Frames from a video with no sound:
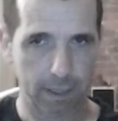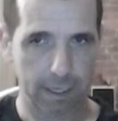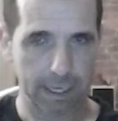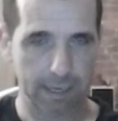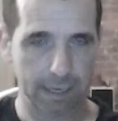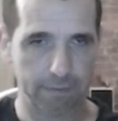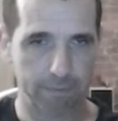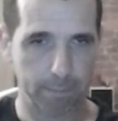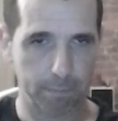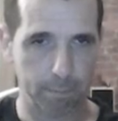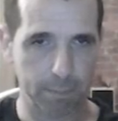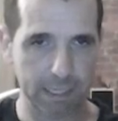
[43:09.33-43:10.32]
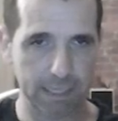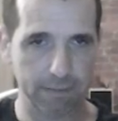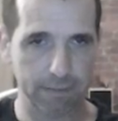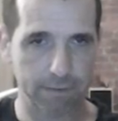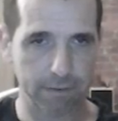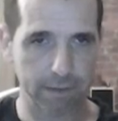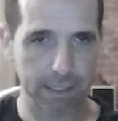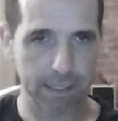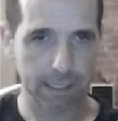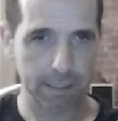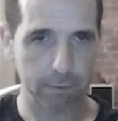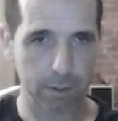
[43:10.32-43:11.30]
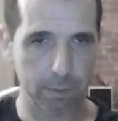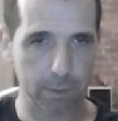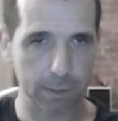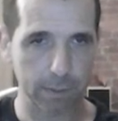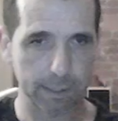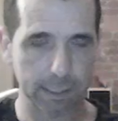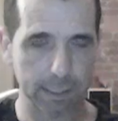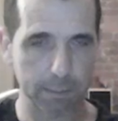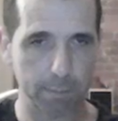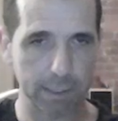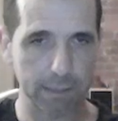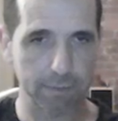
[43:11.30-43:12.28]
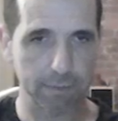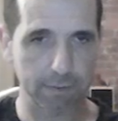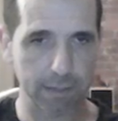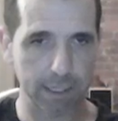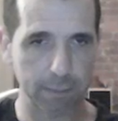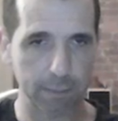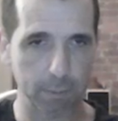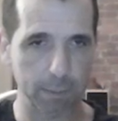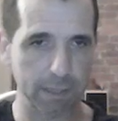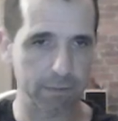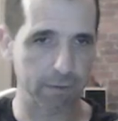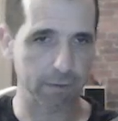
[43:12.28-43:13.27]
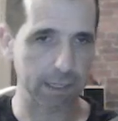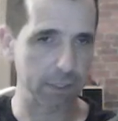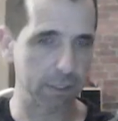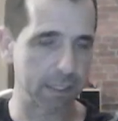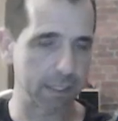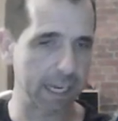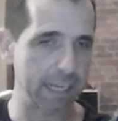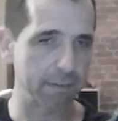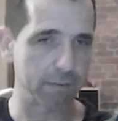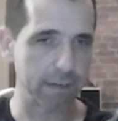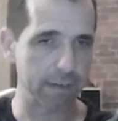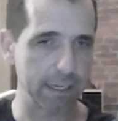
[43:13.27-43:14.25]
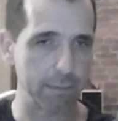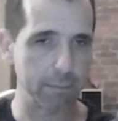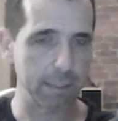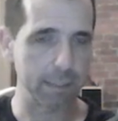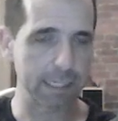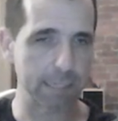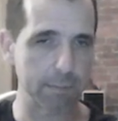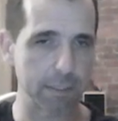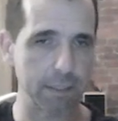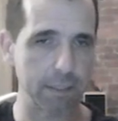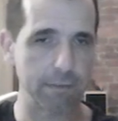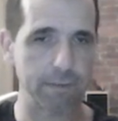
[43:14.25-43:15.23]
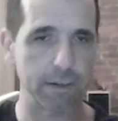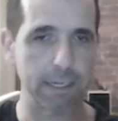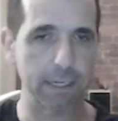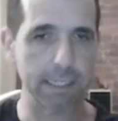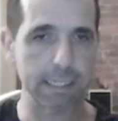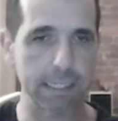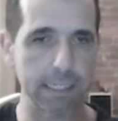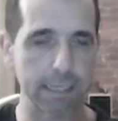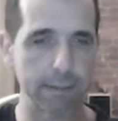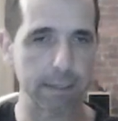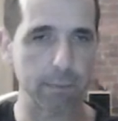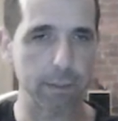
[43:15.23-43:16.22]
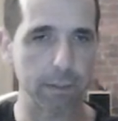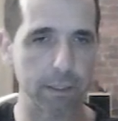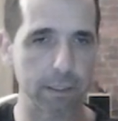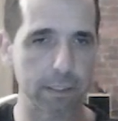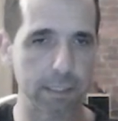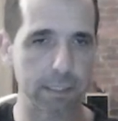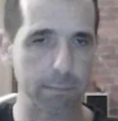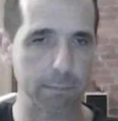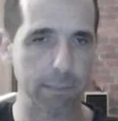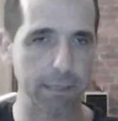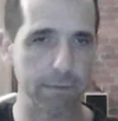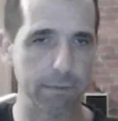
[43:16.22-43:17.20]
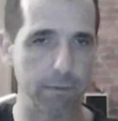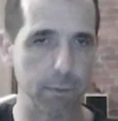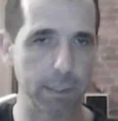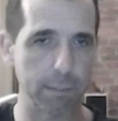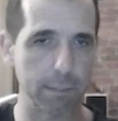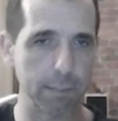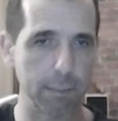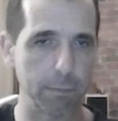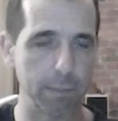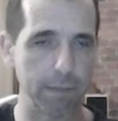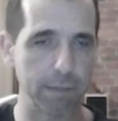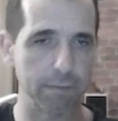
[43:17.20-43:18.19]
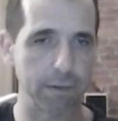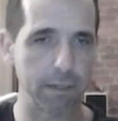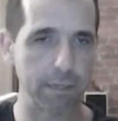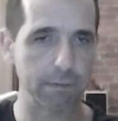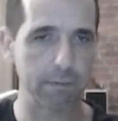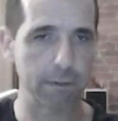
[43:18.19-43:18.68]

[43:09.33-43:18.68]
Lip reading: If b3, what could we do against b3? Well, b3, just a3 is absolutely fine, isn't it? That works. And then b4, we can meet with b5.